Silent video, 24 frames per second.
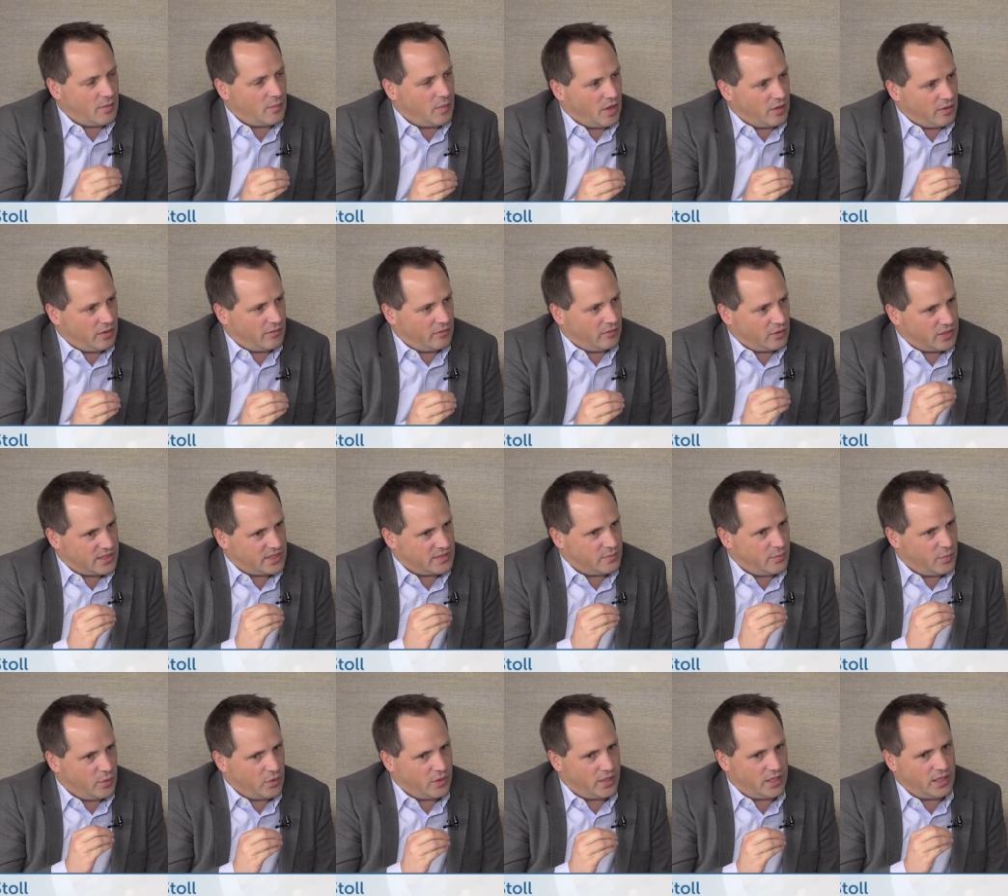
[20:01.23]
about it was
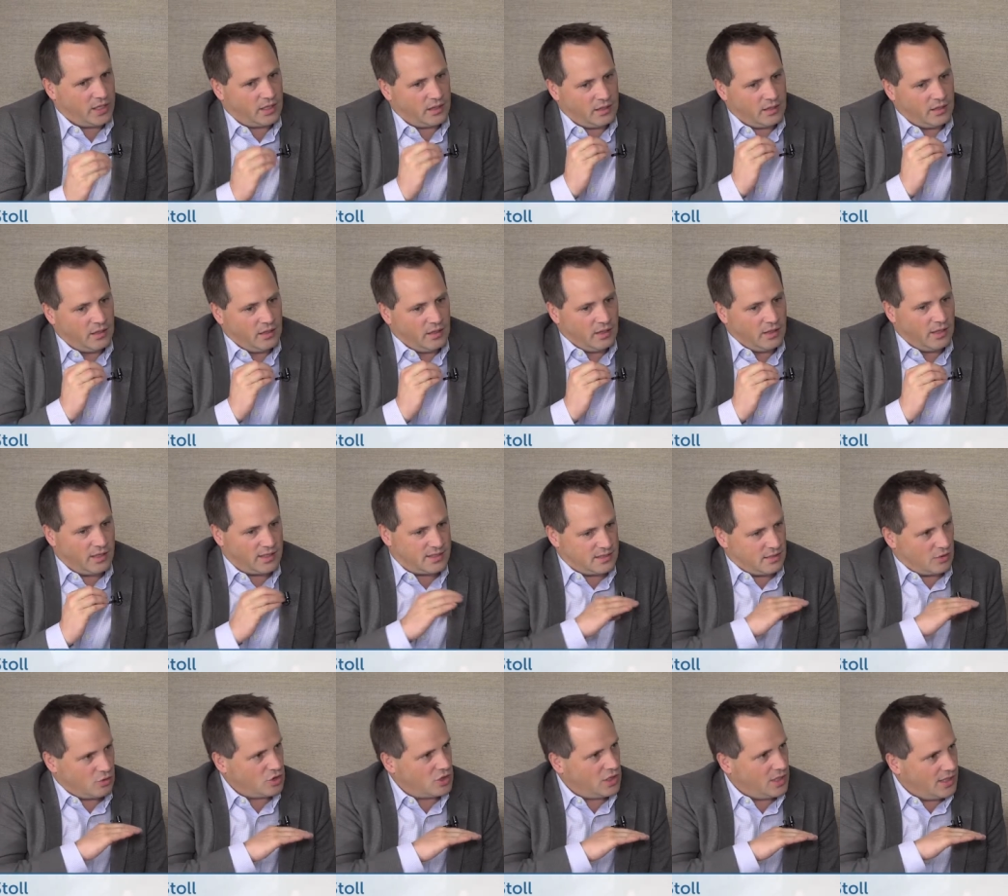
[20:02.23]
putting a
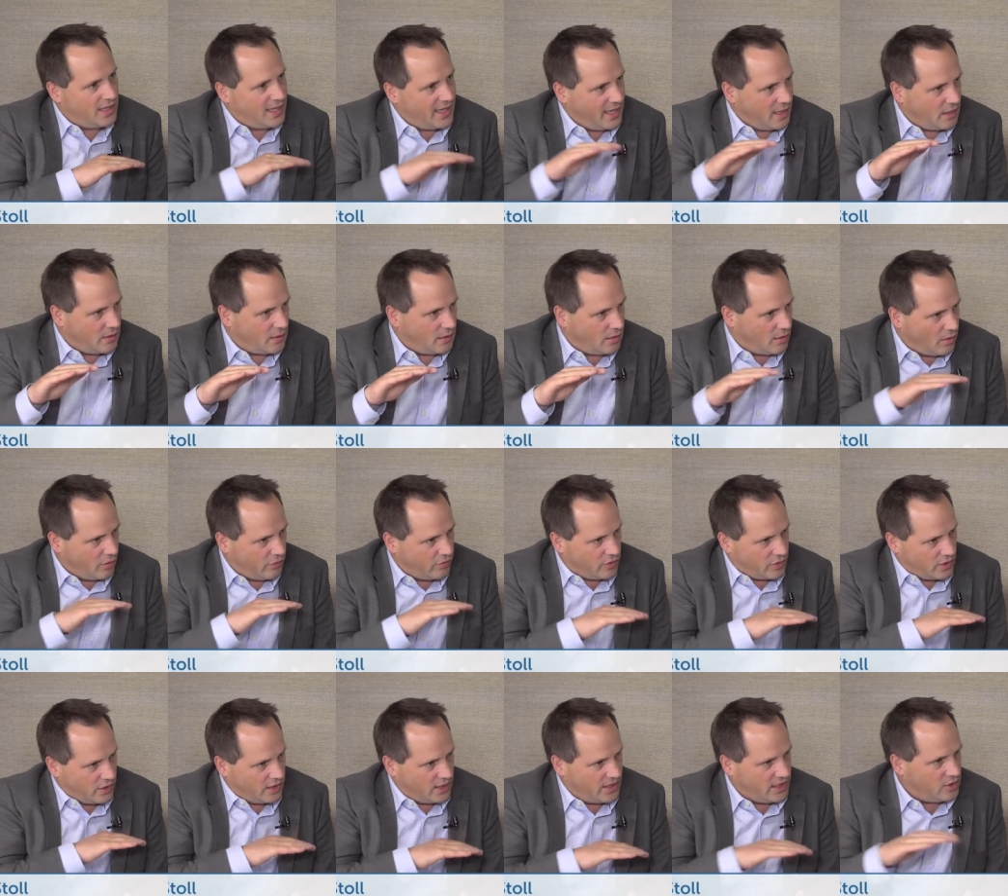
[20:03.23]
social layer
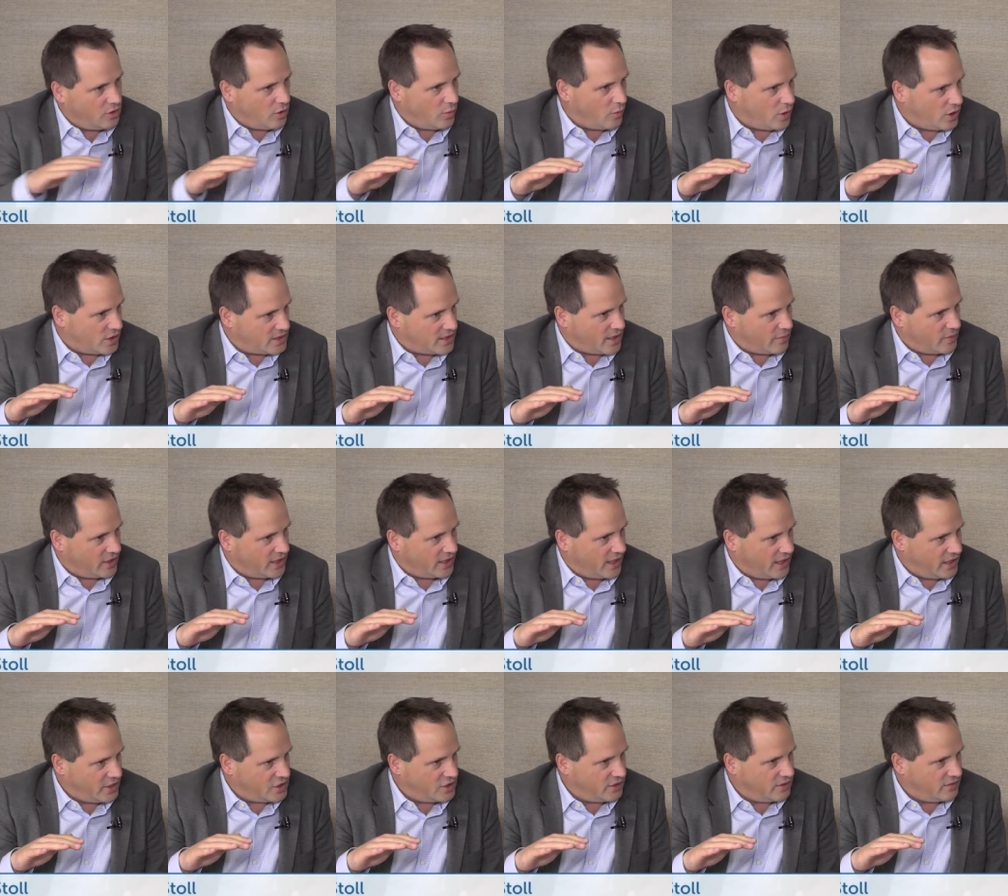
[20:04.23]
over an e-commerce
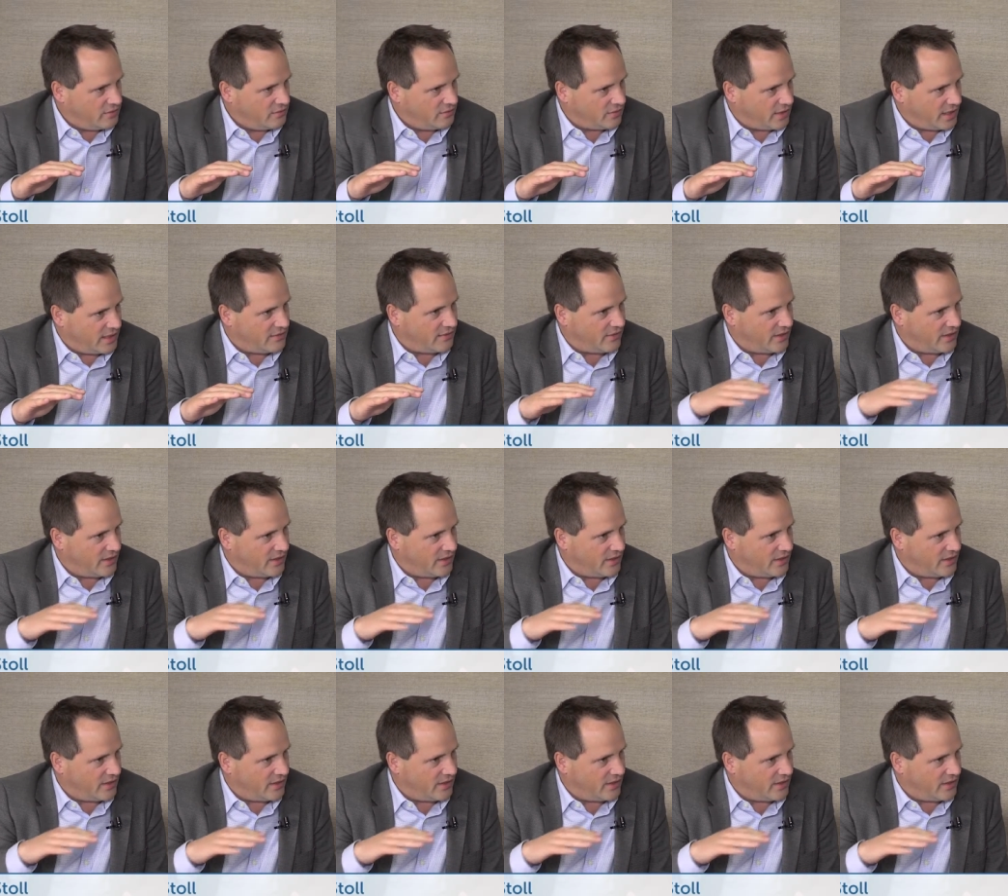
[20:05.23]
application, right?